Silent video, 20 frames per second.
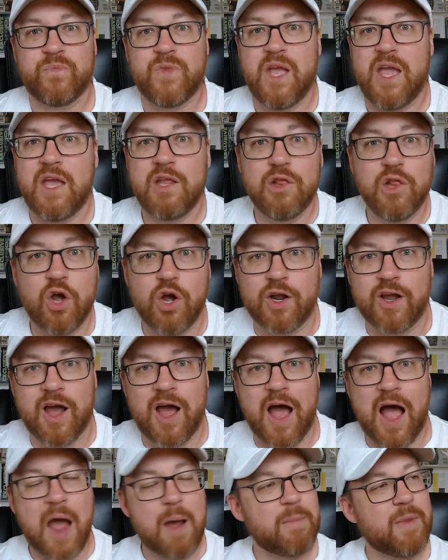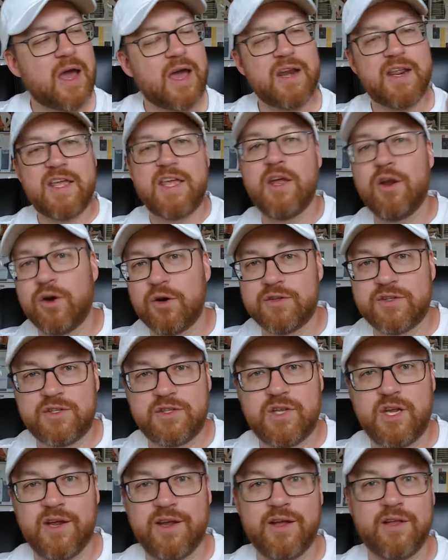And look, I'm not here
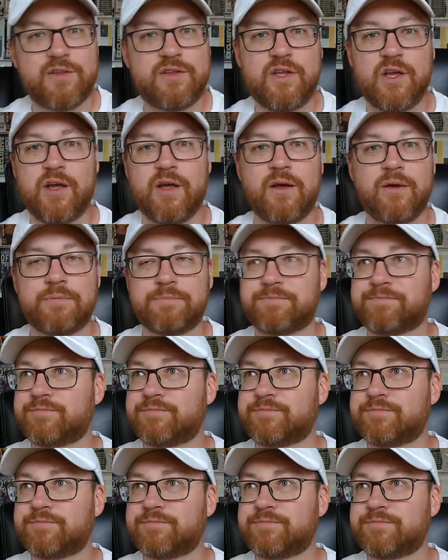to